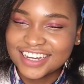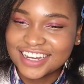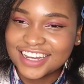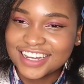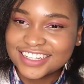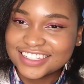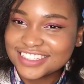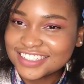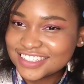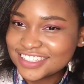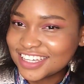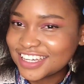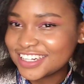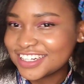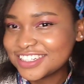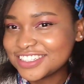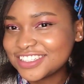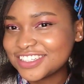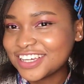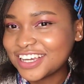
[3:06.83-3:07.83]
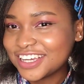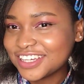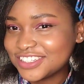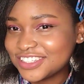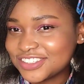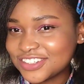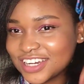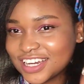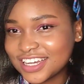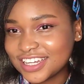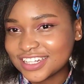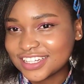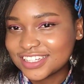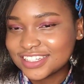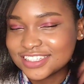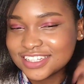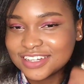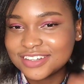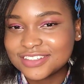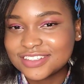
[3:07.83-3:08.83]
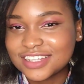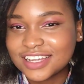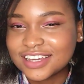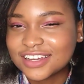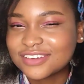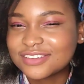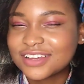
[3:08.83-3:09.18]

I decided to air dry it because I was like,